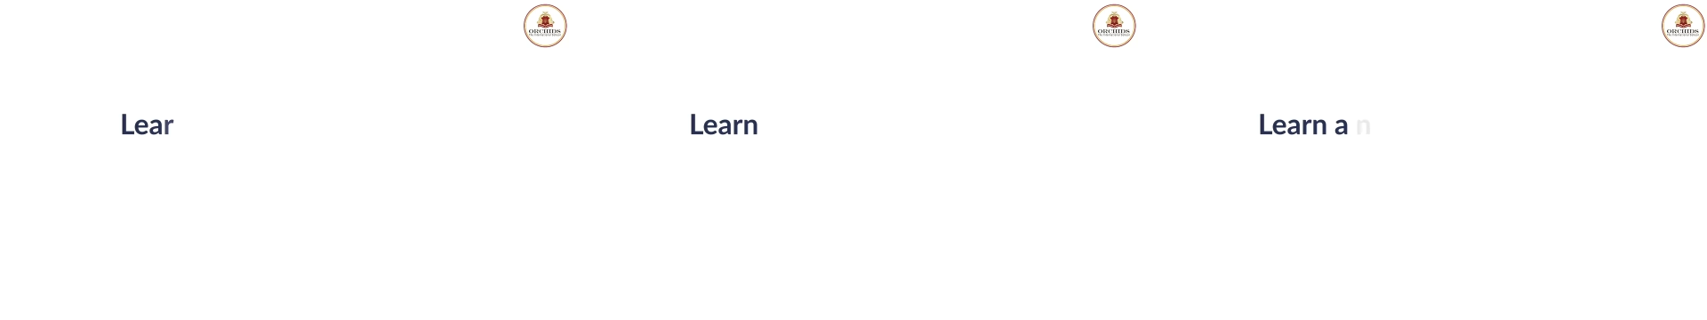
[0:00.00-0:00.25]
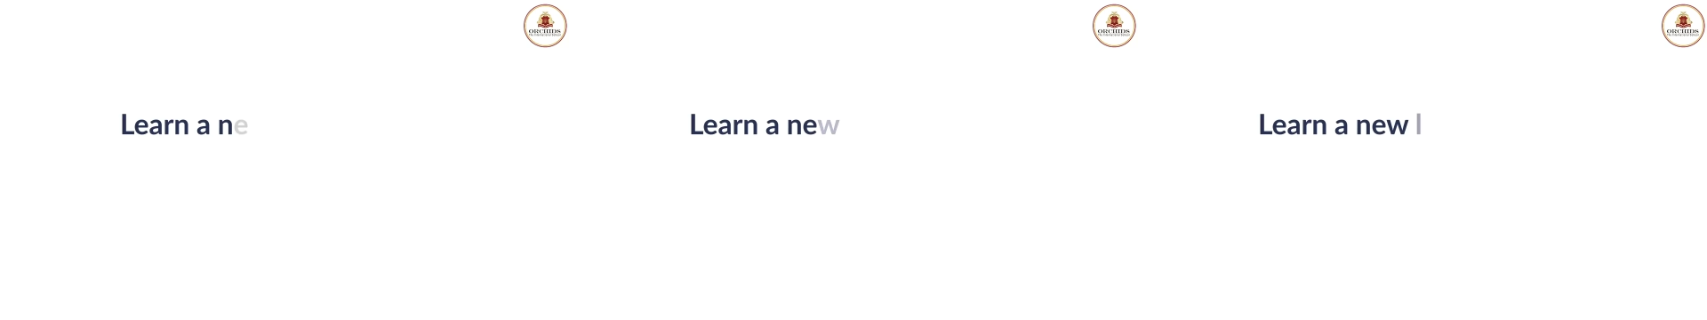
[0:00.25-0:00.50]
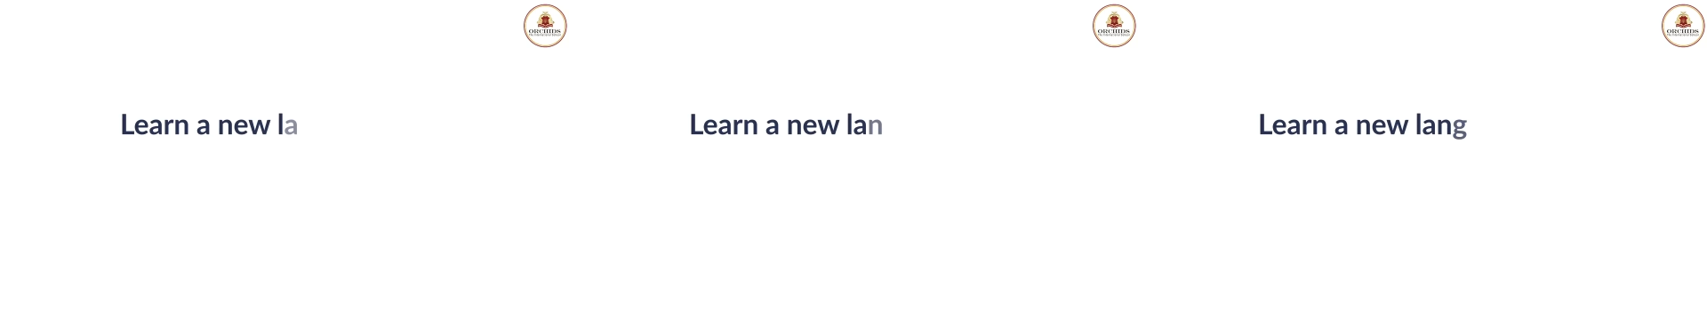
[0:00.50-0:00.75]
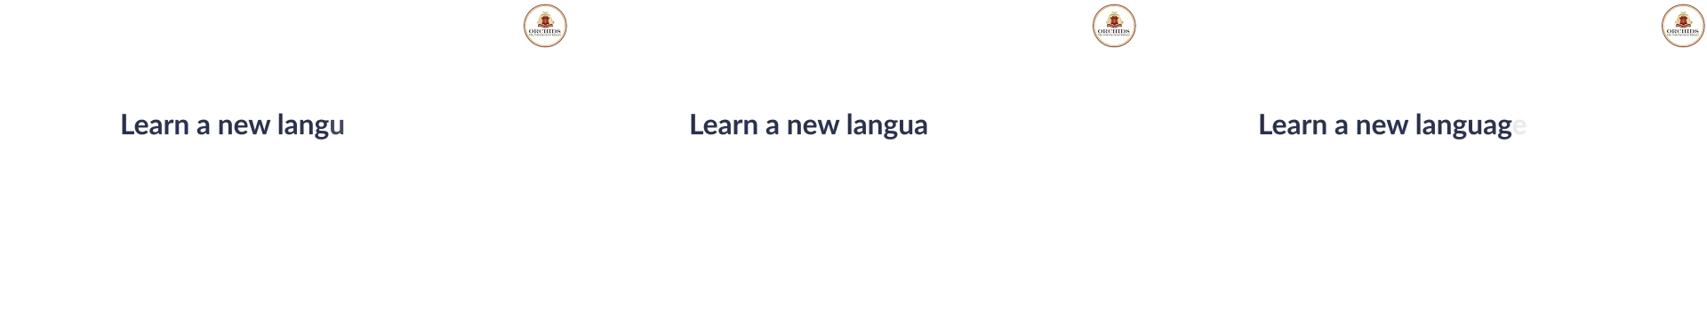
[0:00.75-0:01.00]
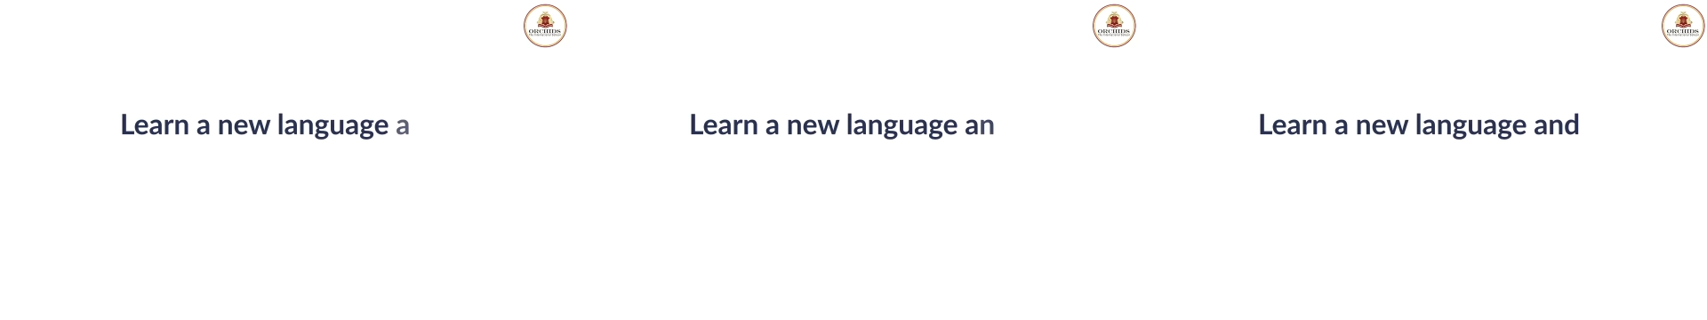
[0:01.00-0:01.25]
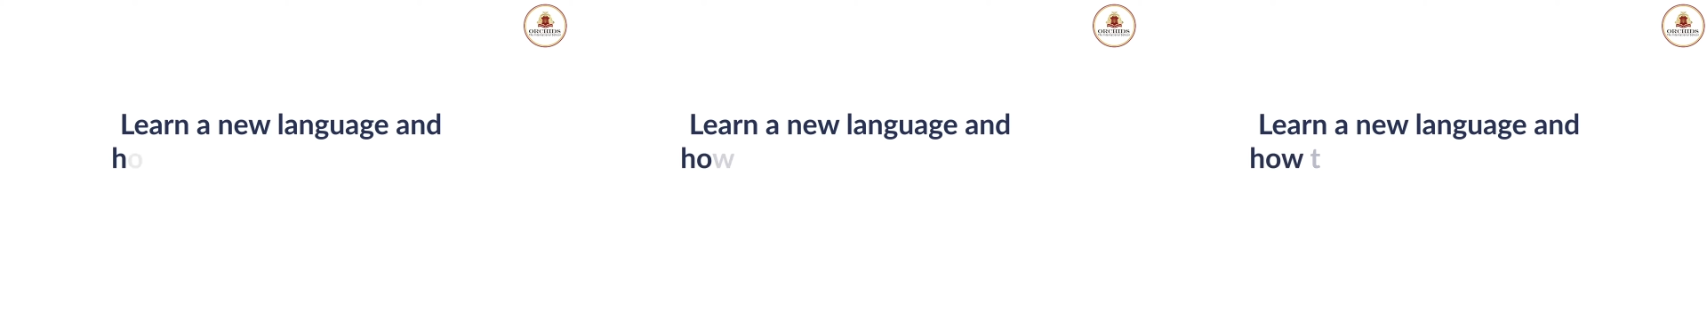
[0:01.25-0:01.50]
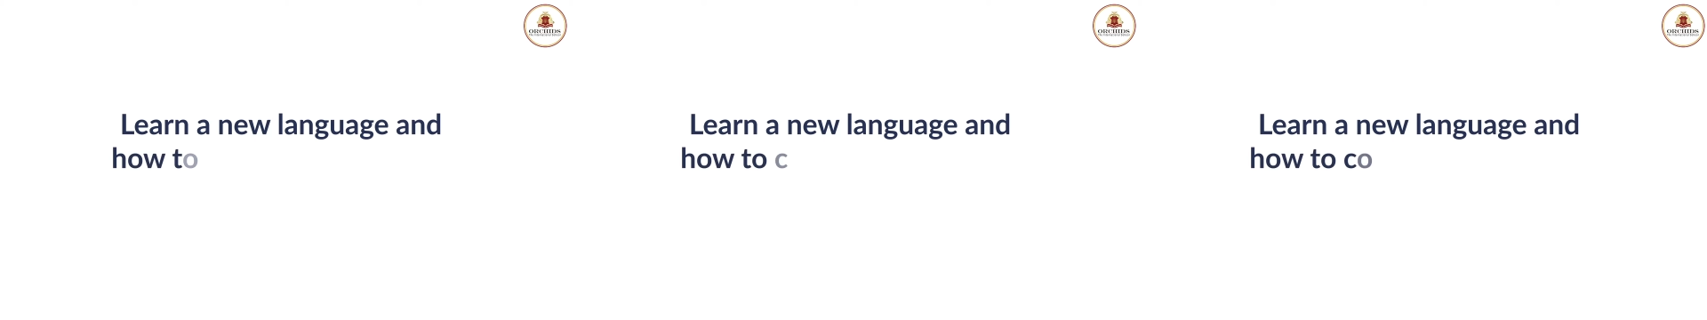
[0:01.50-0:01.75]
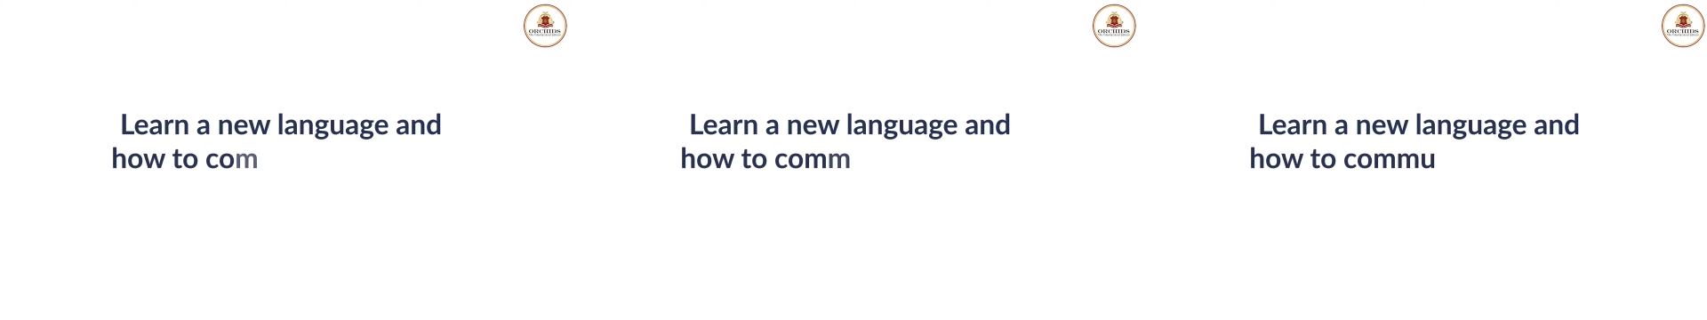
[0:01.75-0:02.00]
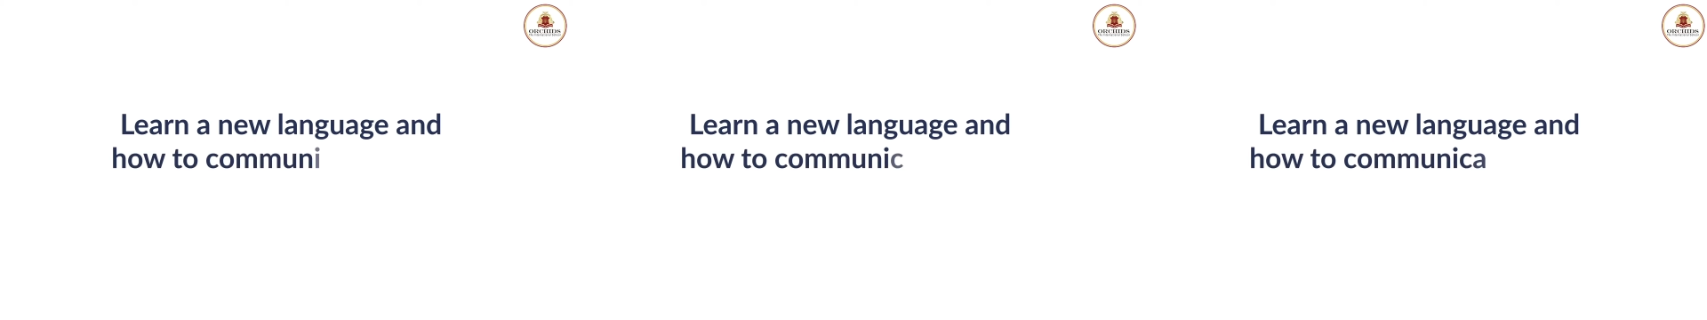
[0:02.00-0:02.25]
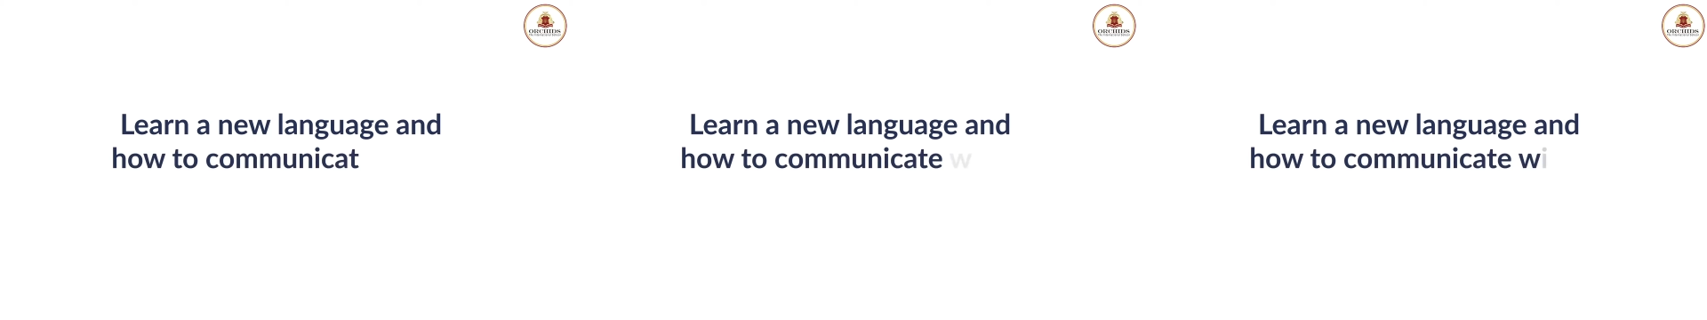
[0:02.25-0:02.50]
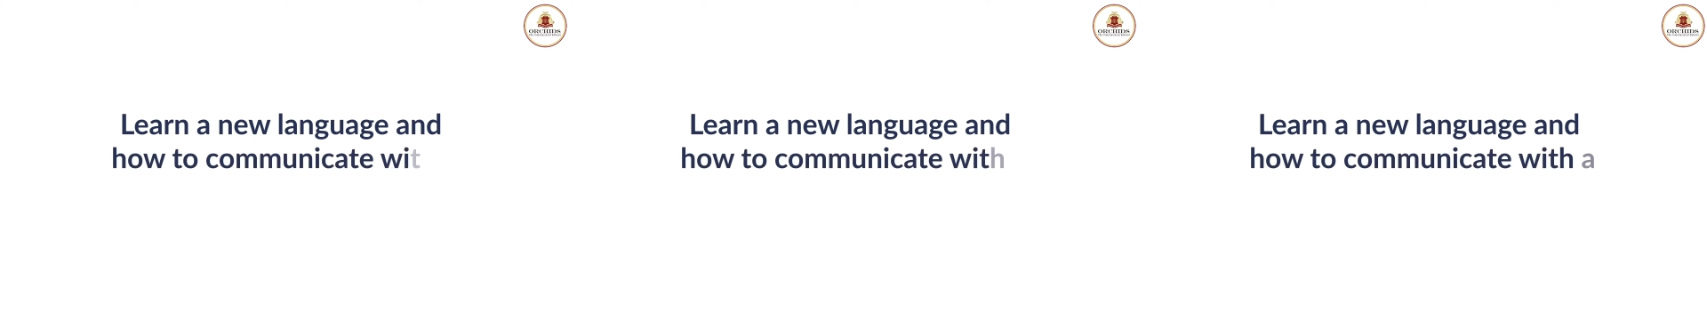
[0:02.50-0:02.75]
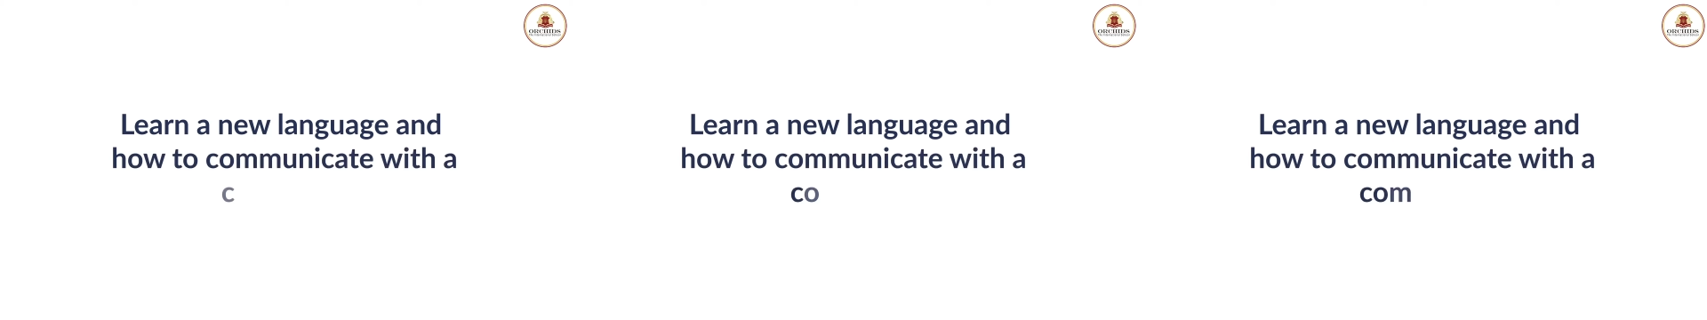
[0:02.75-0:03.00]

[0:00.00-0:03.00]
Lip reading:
Nobody's mouth can be seen.